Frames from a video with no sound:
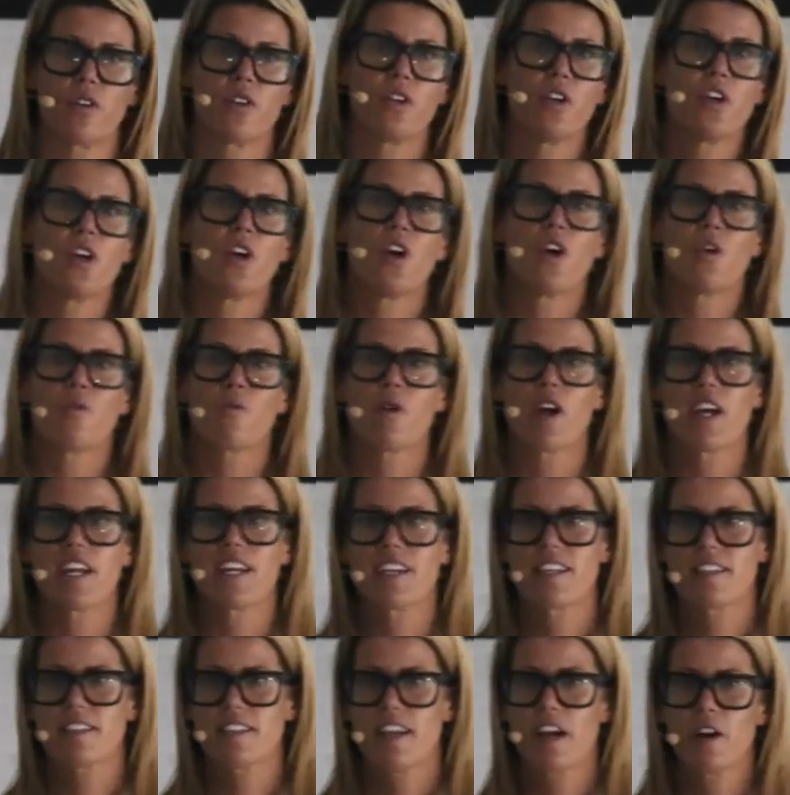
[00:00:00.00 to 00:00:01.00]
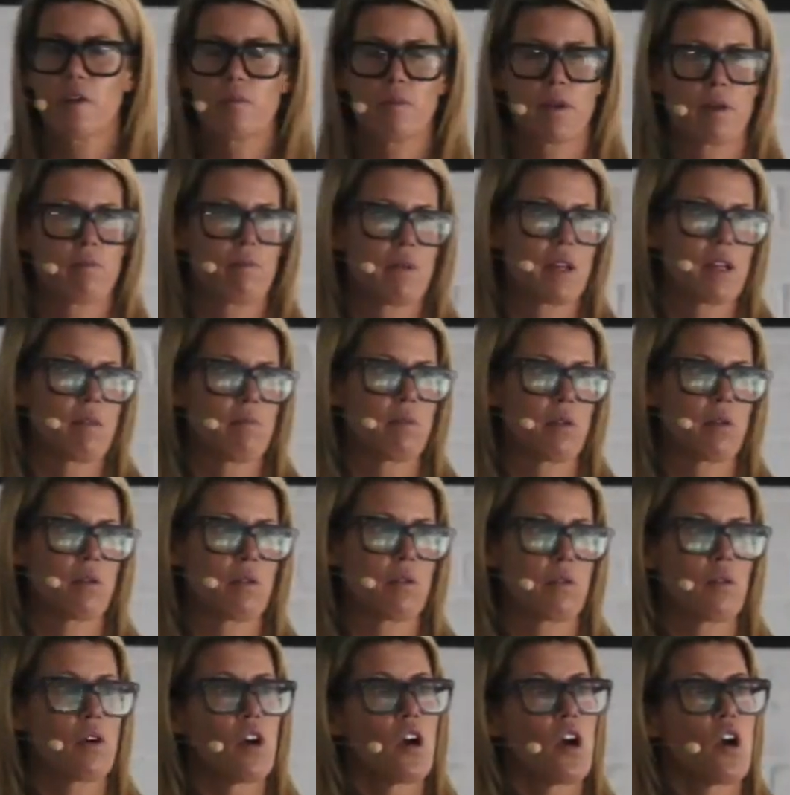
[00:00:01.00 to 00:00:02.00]
on where he's helping
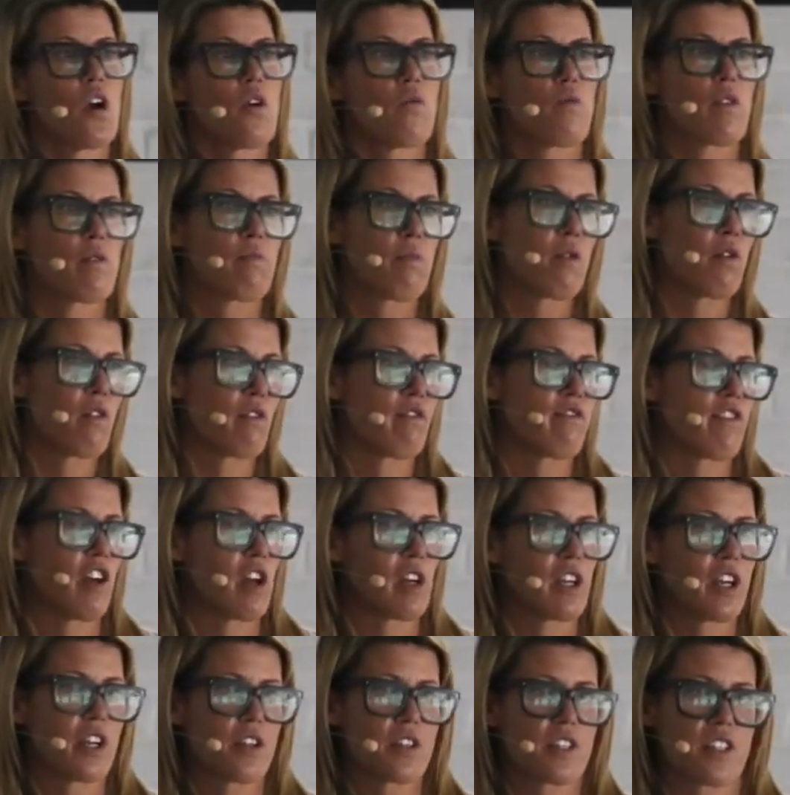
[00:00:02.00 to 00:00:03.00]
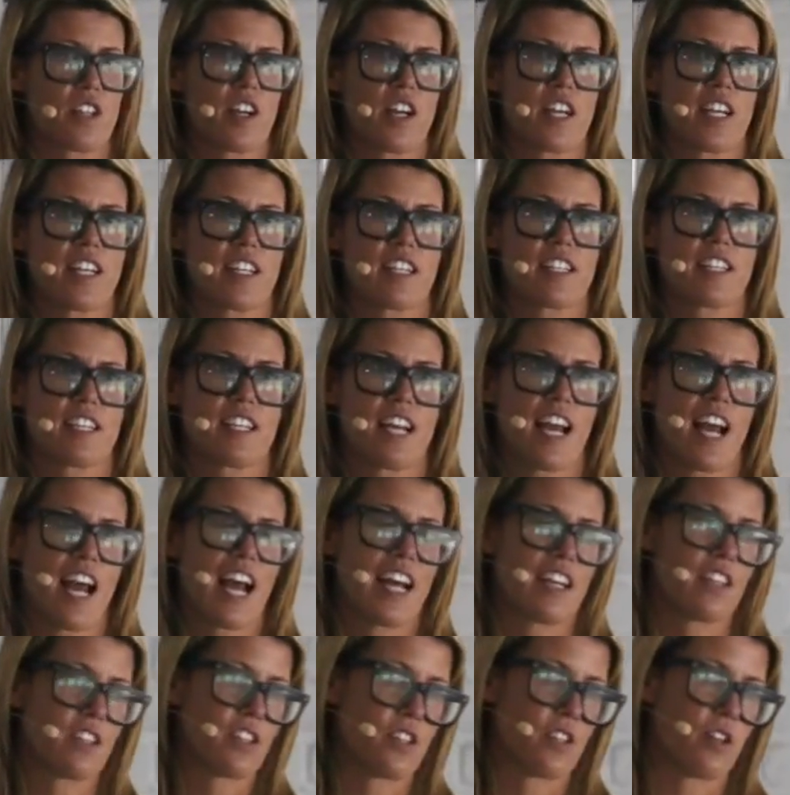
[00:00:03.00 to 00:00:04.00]
people with portfolio sites
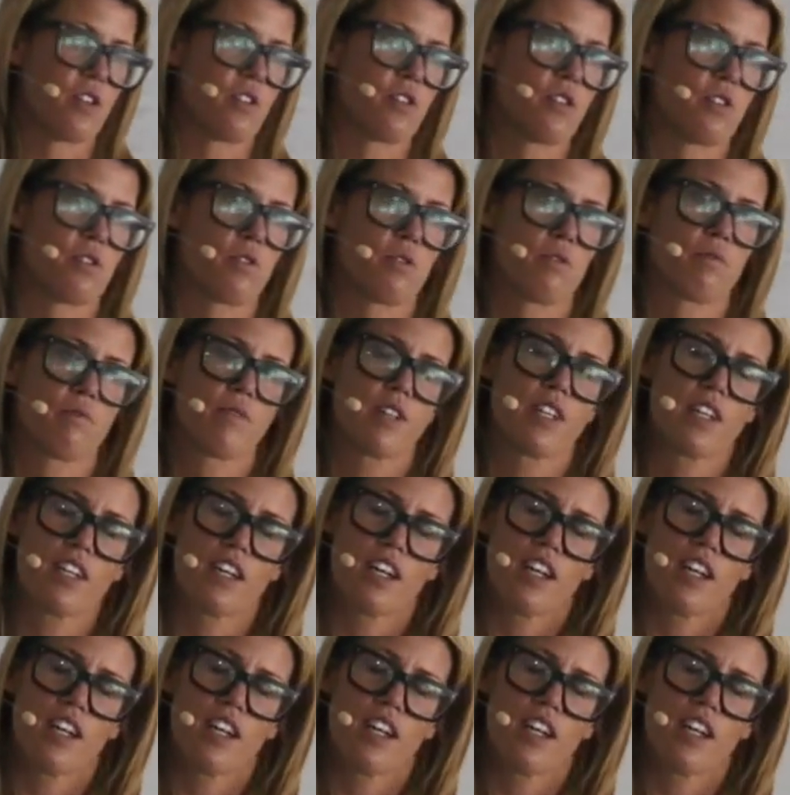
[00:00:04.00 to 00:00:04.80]
and social.